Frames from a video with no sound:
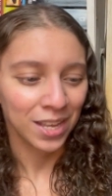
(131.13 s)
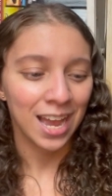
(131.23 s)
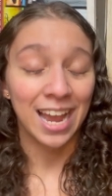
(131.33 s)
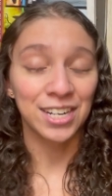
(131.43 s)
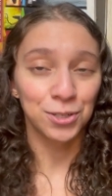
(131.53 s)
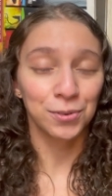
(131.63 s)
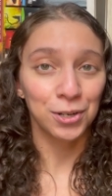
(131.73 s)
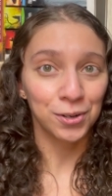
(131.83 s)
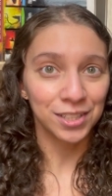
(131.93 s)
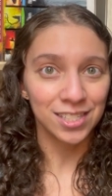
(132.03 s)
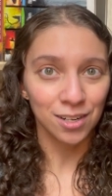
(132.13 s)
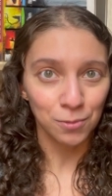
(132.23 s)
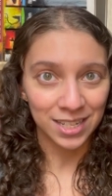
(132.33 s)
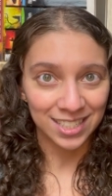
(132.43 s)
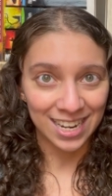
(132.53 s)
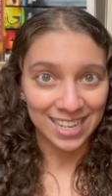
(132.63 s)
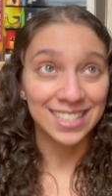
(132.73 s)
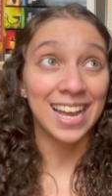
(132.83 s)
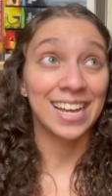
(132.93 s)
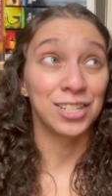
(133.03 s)
I do record these on Wednesdays.
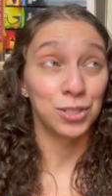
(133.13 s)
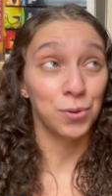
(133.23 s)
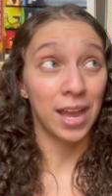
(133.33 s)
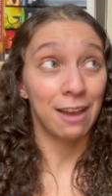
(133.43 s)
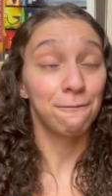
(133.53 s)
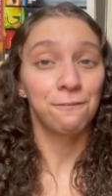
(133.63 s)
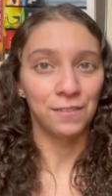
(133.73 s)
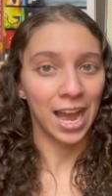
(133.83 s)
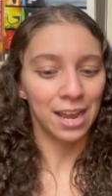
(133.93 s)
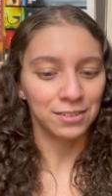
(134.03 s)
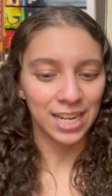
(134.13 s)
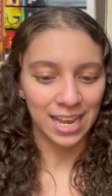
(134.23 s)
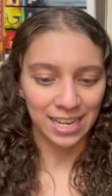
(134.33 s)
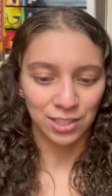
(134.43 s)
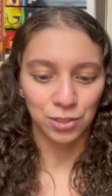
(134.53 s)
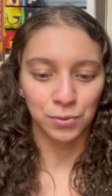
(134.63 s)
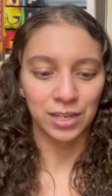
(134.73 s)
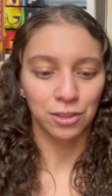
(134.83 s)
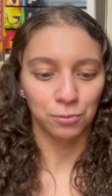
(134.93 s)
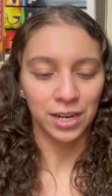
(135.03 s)
I do have five days to read
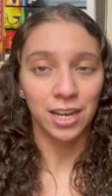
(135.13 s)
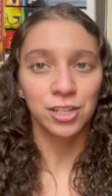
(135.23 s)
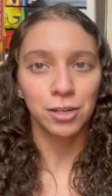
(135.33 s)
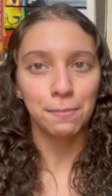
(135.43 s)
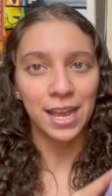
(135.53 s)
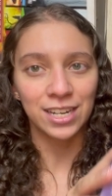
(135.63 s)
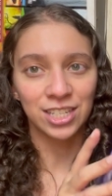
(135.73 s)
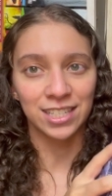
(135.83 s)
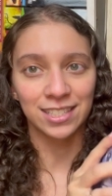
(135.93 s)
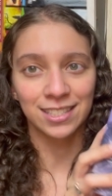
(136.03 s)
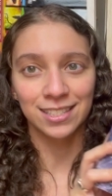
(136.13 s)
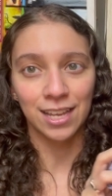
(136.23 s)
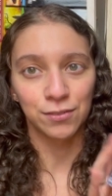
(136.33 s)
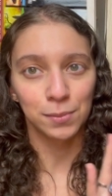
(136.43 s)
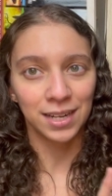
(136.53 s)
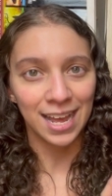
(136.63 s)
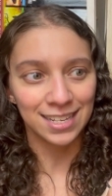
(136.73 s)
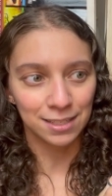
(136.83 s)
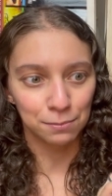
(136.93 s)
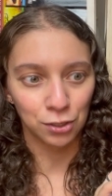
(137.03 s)
three hundred pages of a
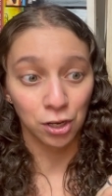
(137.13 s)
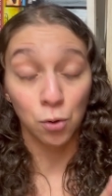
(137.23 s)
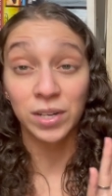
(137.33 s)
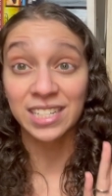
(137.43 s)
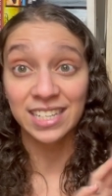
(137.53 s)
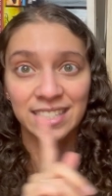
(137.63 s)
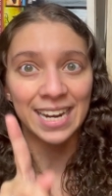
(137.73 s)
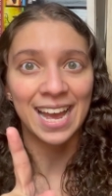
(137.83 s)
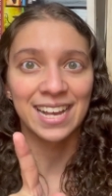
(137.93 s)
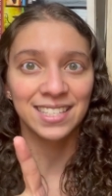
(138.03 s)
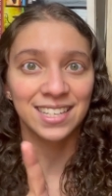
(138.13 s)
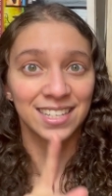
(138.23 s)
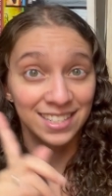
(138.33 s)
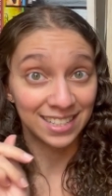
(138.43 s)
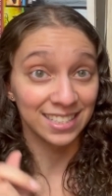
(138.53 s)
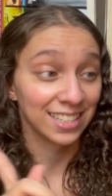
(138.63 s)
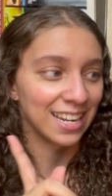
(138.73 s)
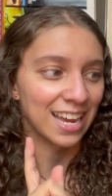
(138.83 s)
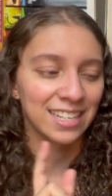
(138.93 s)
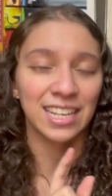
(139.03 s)
Malazan book, which is an ask. That's a
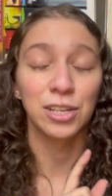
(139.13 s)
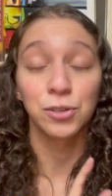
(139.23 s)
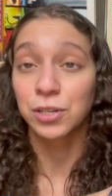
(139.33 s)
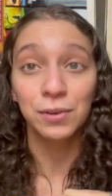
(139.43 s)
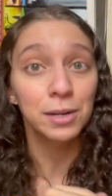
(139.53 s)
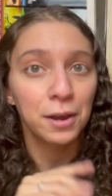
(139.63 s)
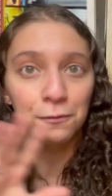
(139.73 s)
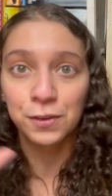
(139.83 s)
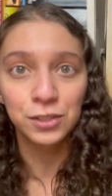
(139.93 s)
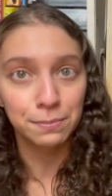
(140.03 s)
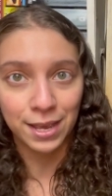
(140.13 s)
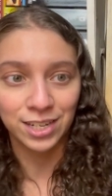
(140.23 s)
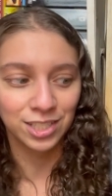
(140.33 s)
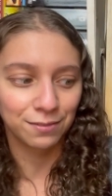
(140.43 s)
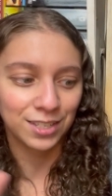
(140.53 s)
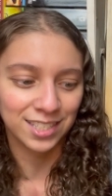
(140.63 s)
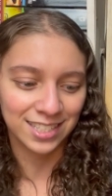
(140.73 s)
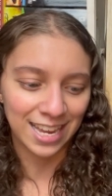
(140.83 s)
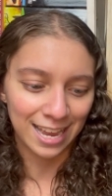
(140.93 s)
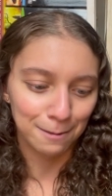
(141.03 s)
lot, because I usually read about fifty pages of these a
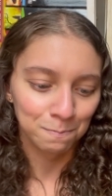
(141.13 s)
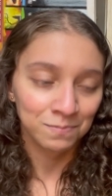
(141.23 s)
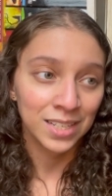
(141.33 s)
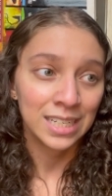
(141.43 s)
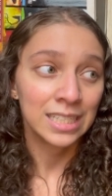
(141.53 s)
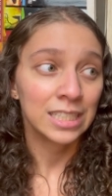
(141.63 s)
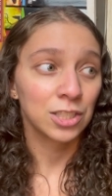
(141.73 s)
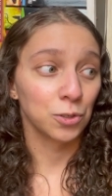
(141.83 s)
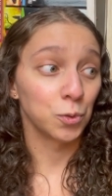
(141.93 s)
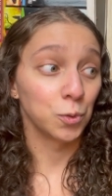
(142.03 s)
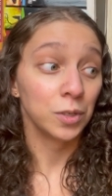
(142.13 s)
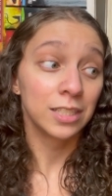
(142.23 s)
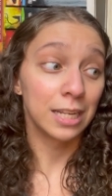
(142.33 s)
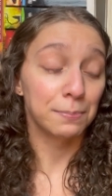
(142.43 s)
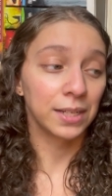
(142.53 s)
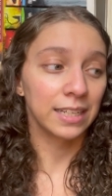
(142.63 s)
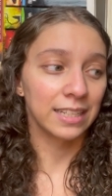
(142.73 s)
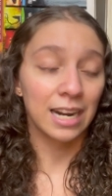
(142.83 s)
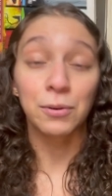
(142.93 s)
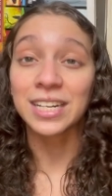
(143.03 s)
day. So typically then
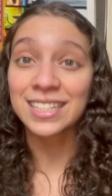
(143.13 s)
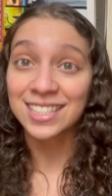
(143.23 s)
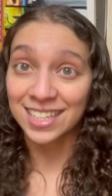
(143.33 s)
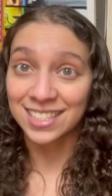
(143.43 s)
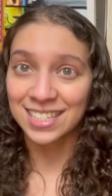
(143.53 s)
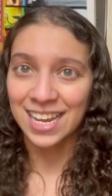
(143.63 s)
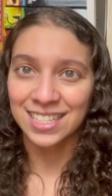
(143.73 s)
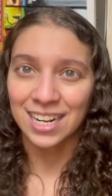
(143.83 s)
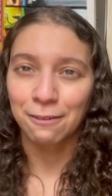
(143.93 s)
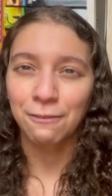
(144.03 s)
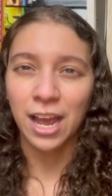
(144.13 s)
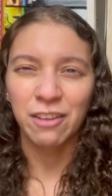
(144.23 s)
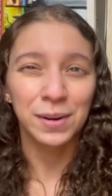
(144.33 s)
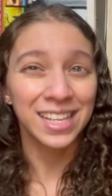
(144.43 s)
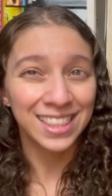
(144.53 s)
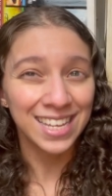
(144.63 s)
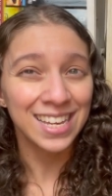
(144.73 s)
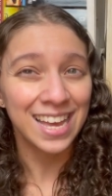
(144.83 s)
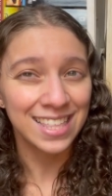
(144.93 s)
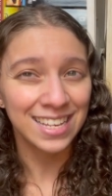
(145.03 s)
I would need six days, not five, but I think I
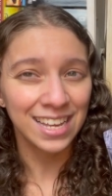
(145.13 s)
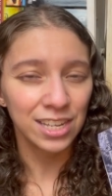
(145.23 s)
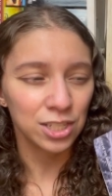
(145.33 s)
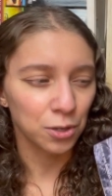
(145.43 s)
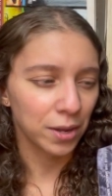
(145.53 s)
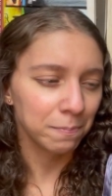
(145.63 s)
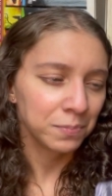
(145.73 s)
think I can do it.